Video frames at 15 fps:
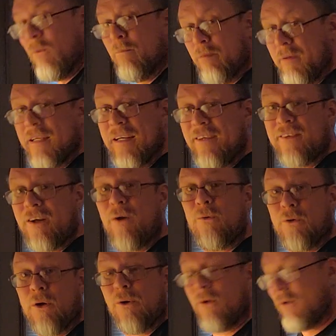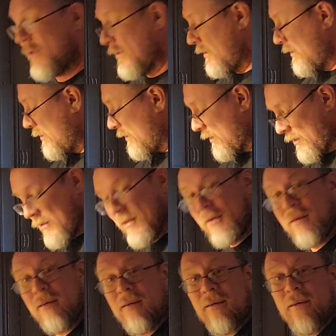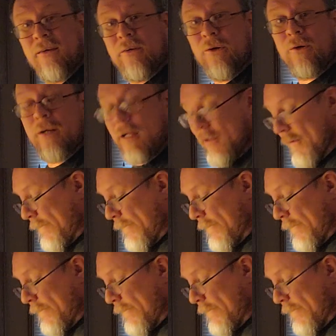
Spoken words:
dull. You'll cut the